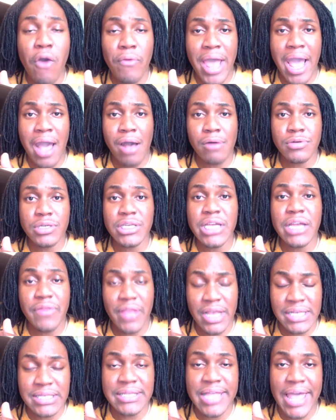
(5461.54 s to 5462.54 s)
out in
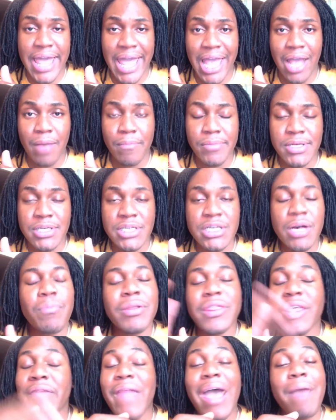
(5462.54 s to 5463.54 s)
his name, but
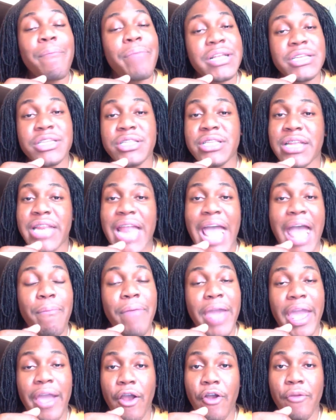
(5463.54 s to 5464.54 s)
then that bitch did not
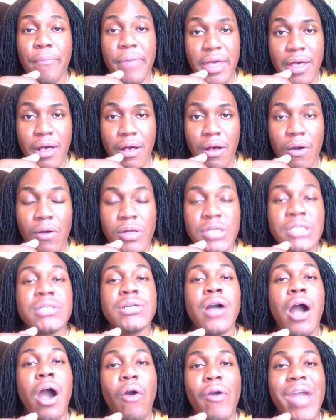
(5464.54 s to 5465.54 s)
pay her bill.
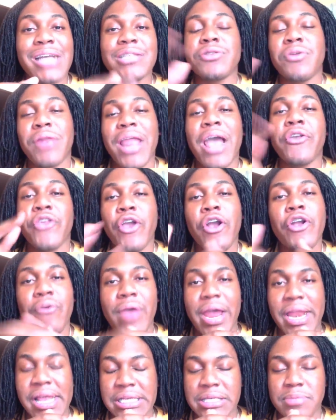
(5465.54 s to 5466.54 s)
Okay, so now your
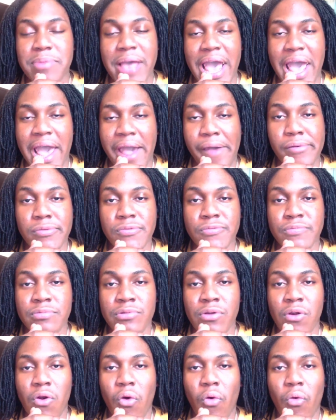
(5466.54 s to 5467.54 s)
credit is bad.
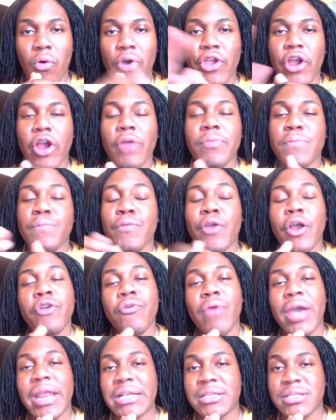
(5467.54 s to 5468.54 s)
Or your
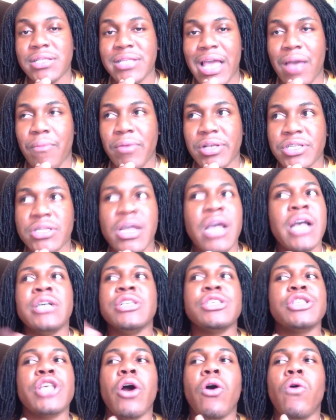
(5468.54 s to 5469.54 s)
credit is damaged.
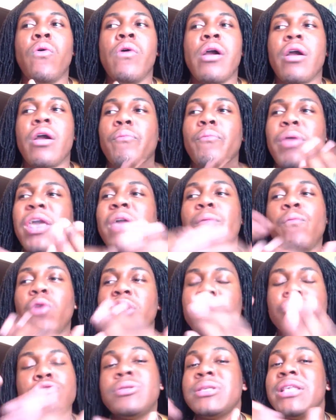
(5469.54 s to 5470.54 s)
So
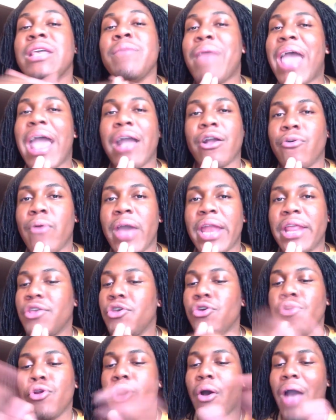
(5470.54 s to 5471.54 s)
when you see bad credit,
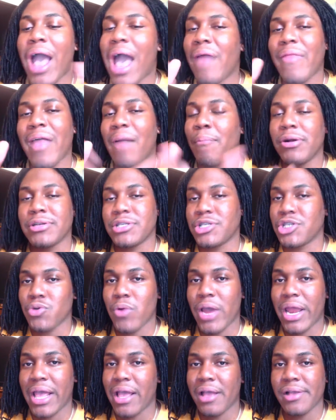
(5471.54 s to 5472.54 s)
you don't know how that person's
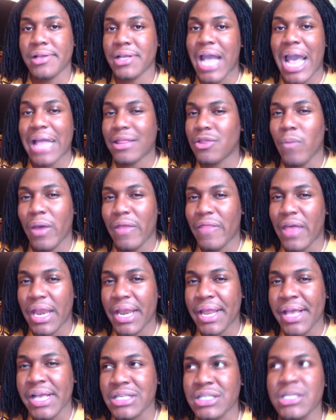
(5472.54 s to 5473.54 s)
credit got the way that
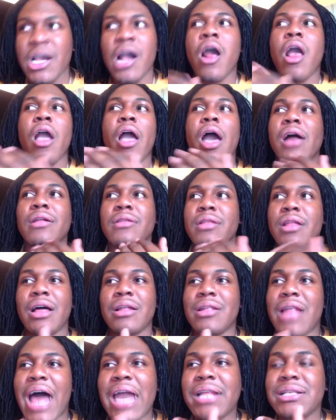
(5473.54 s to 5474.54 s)
it is. A
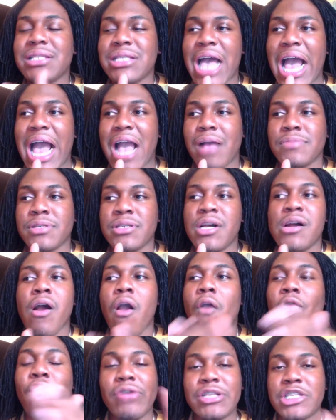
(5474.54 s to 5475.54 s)
lot of times,
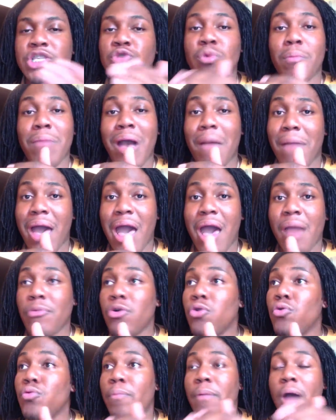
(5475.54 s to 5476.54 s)
for instance, with my mom,
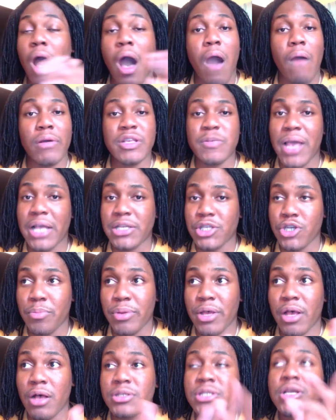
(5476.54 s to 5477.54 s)
who always pays her
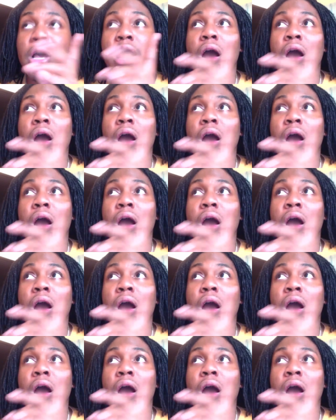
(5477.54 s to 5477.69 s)
bills,